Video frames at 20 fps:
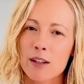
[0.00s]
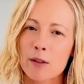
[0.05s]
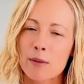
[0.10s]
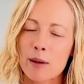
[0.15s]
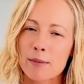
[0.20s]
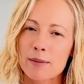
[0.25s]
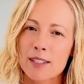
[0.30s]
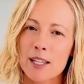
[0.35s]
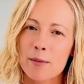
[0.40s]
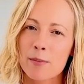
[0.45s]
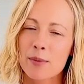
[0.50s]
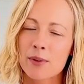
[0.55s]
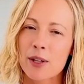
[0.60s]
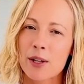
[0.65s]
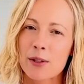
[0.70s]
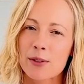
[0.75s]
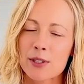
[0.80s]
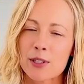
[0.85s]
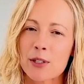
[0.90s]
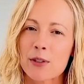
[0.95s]
their website
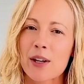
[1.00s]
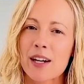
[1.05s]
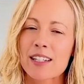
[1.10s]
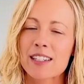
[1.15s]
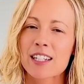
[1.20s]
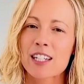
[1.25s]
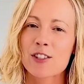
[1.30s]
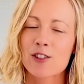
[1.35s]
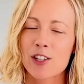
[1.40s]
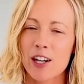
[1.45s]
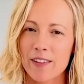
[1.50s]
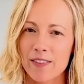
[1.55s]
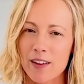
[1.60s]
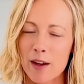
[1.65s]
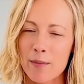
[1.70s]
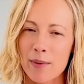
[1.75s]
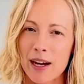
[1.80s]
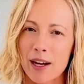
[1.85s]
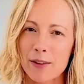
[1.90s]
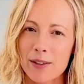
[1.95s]
below so you guys can check
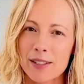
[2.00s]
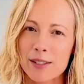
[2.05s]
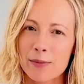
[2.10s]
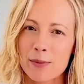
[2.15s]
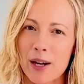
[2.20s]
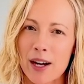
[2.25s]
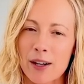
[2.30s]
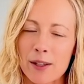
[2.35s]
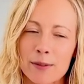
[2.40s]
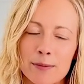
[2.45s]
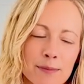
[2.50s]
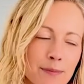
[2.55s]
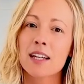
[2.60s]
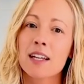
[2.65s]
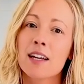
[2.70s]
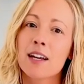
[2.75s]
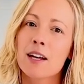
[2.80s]
them out as well.